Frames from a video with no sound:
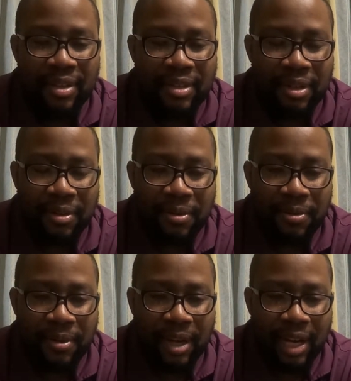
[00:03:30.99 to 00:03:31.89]

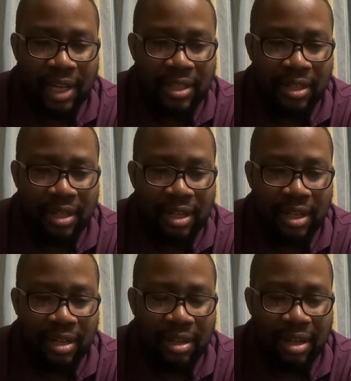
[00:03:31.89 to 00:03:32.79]
So I took
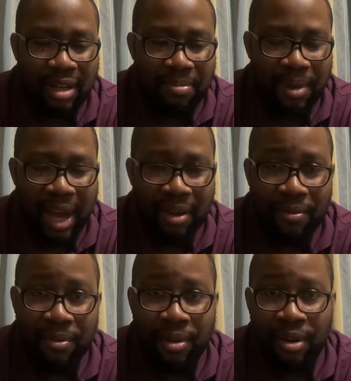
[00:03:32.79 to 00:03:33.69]
a pack
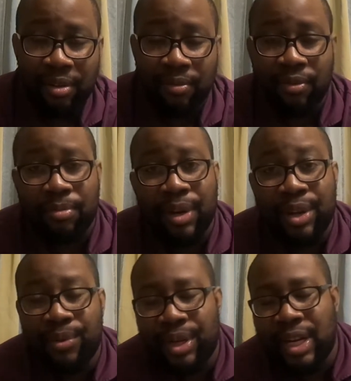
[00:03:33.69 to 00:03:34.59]
for
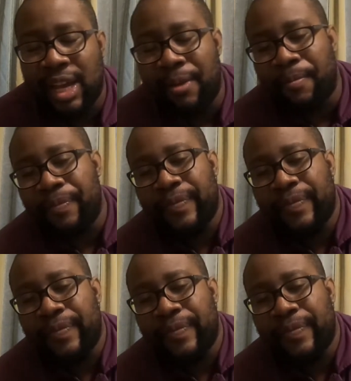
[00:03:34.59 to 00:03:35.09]
break one day,